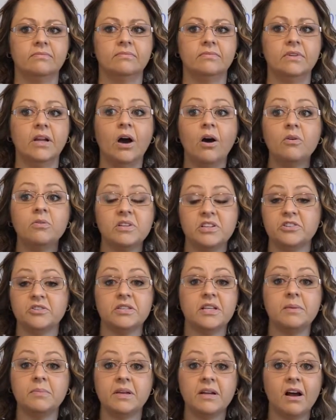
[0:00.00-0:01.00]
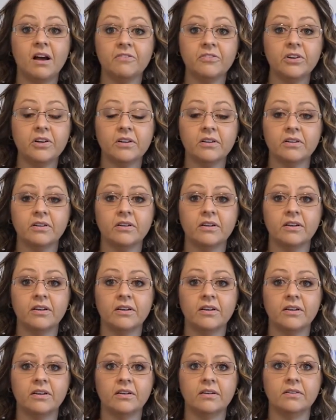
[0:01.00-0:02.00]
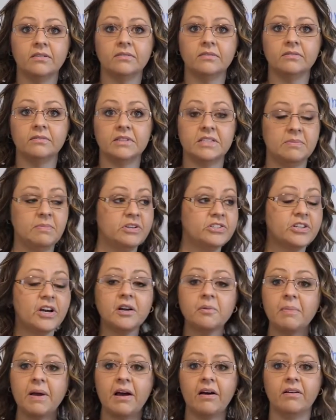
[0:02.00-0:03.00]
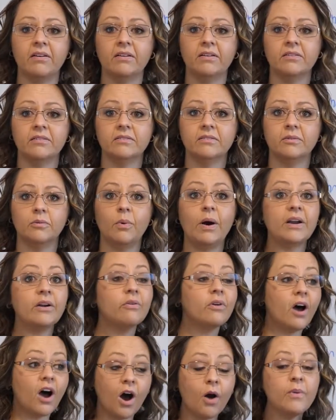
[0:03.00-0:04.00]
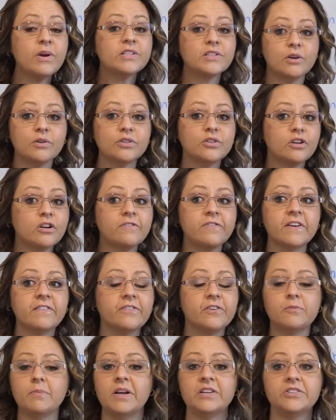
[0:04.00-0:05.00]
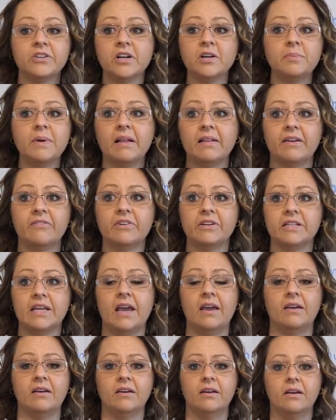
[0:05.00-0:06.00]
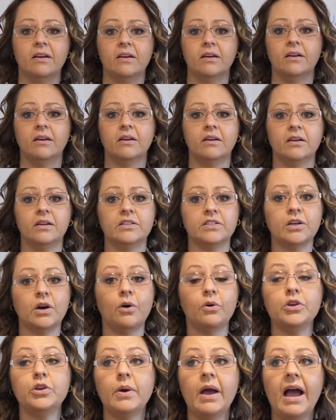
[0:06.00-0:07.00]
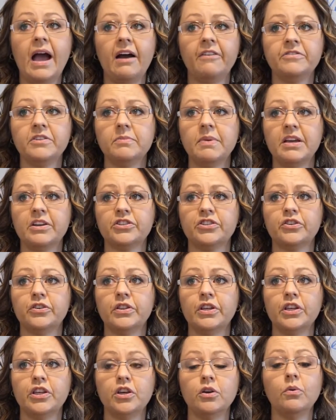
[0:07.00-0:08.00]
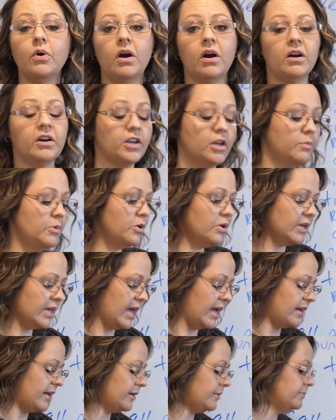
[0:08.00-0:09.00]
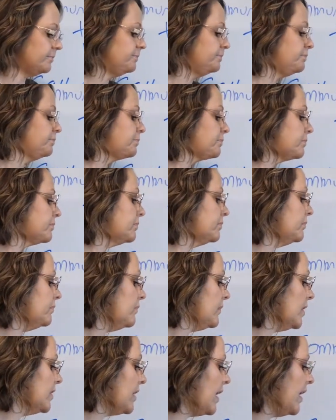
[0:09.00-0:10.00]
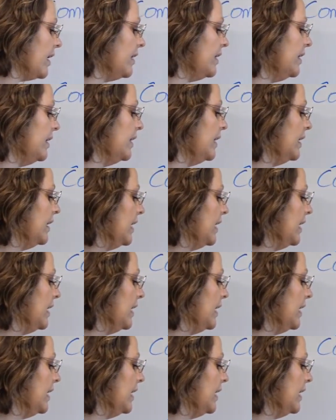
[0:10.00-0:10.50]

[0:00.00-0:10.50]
No, did you send me an offer? It's in my junk mail. Well, I don't always go surfing through my junk mail every day. So you have to make sure that you are communicating. Okay.